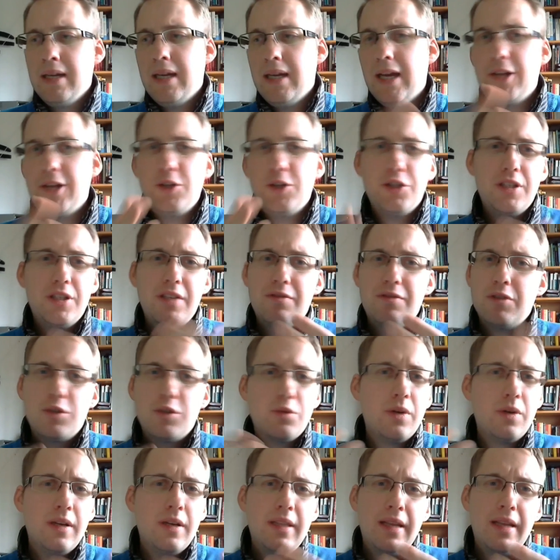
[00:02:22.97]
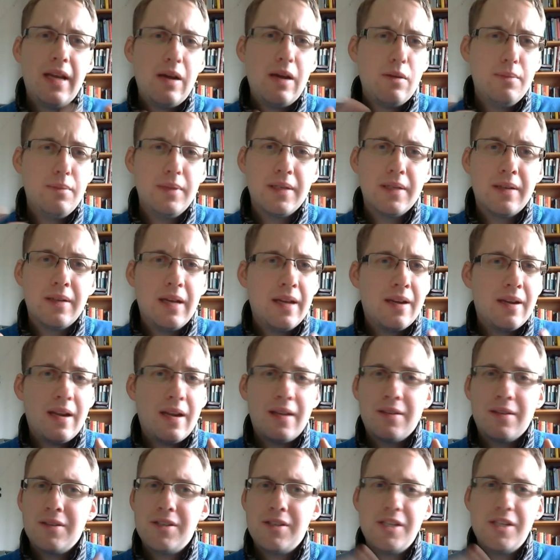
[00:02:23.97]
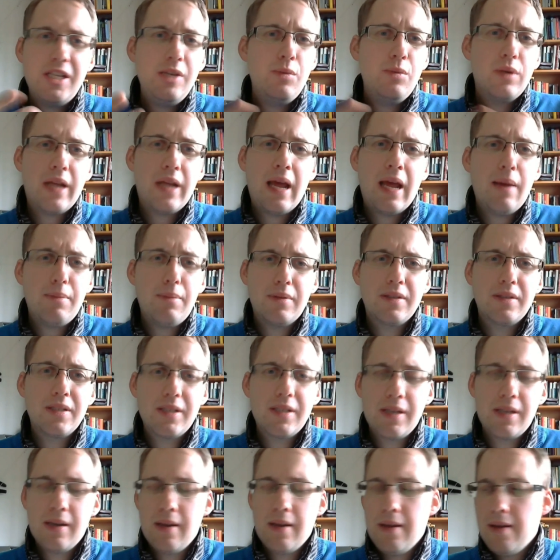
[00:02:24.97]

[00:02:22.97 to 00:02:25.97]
And you just have to try that out a bit and, and see what happens.